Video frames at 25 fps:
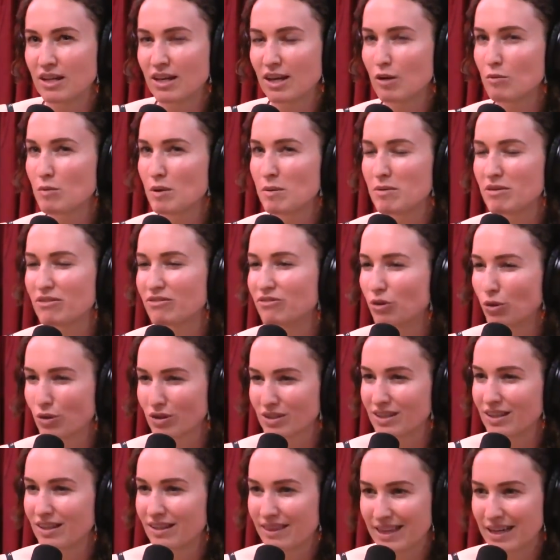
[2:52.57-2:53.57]
maybe
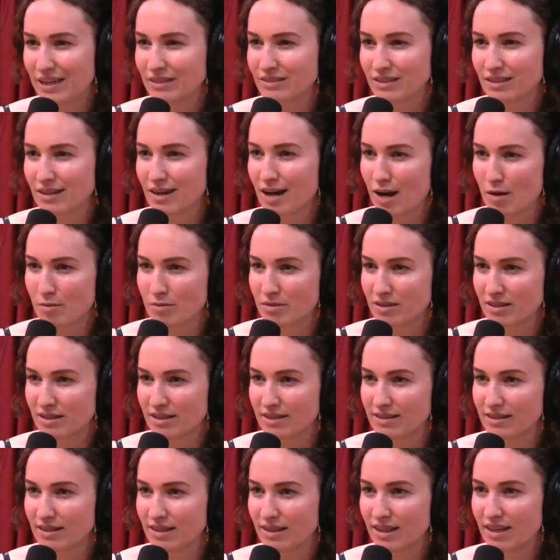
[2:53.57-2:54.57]
14,000 cops in
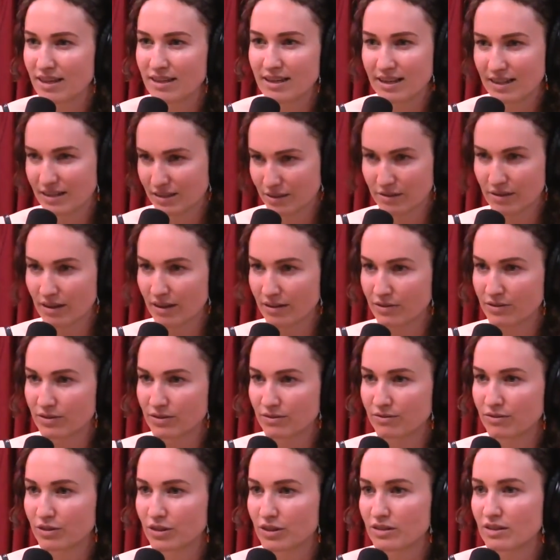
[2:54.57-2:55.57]
DC that day because it was
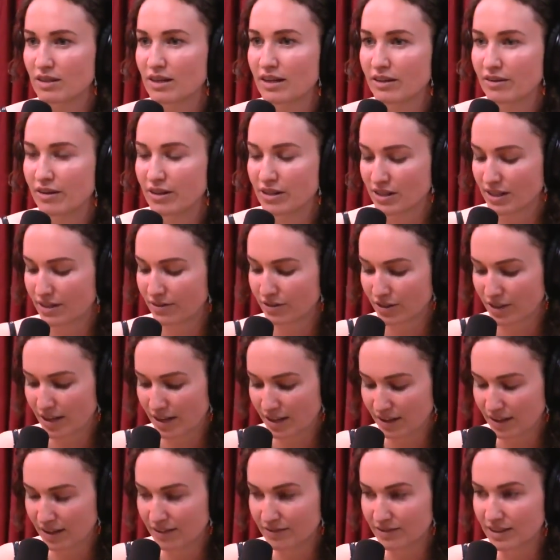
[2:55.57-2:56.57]
first inauguration after
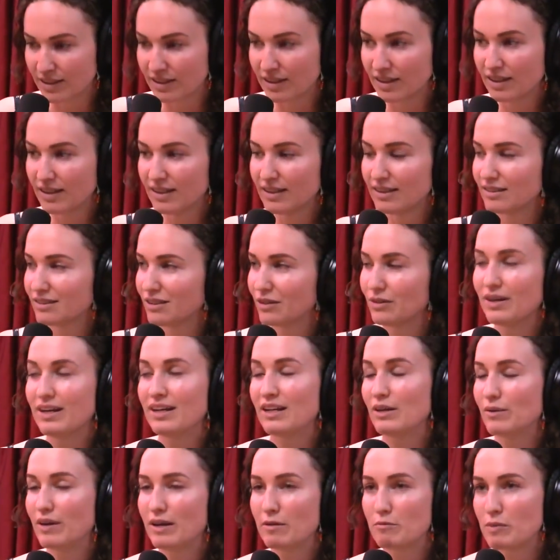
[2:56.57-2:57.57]
9/11. So
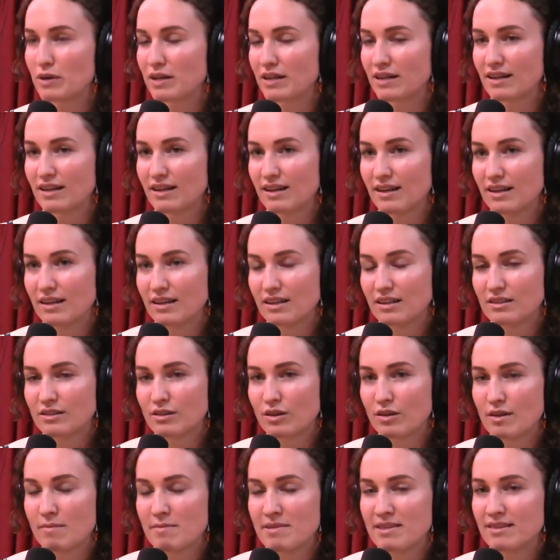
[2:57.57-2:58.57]
anyway, but
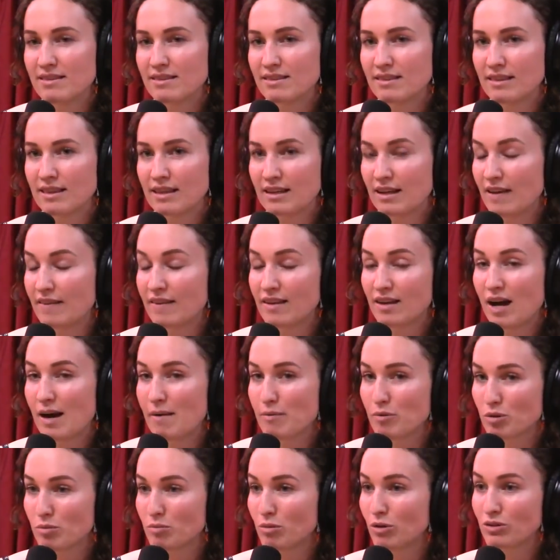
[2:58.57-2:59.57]
so I mean, the, and the
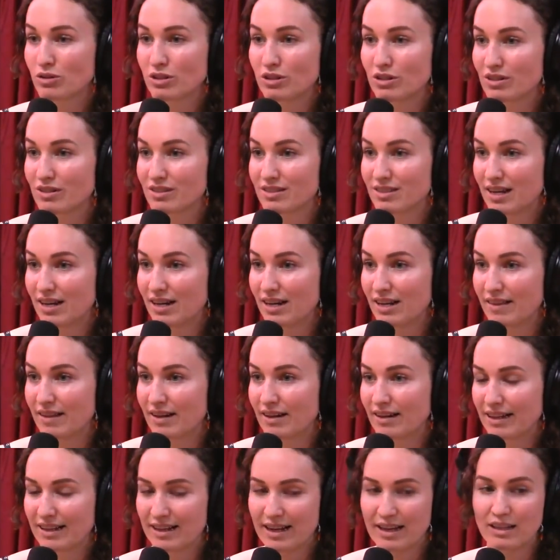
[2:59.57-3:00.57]
cops were mostly just standing there.
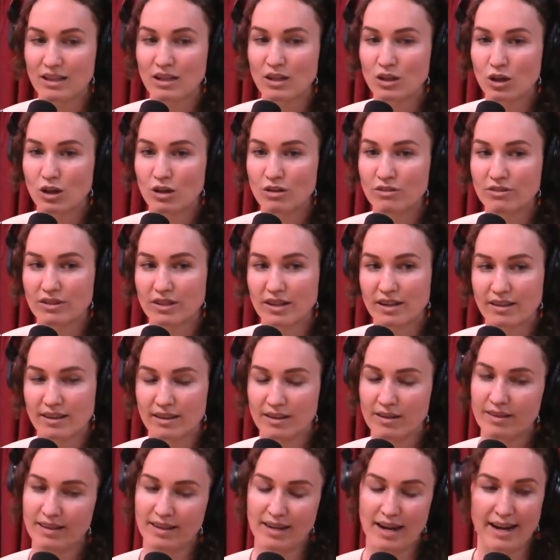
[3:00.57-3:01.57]
Like I look over,
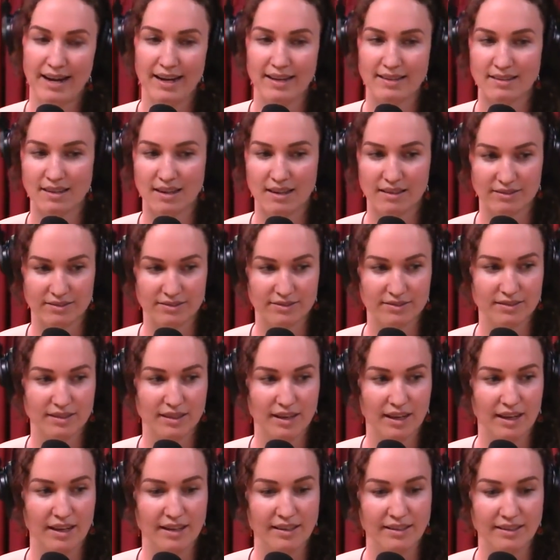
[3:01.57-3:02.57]
the, the guy gets off,
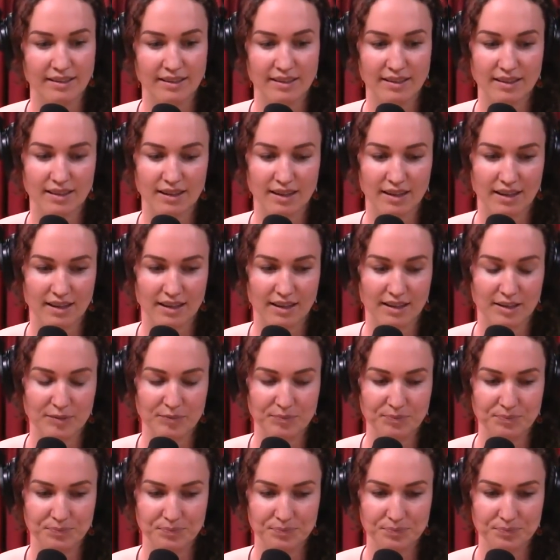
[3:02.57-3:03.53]
and um,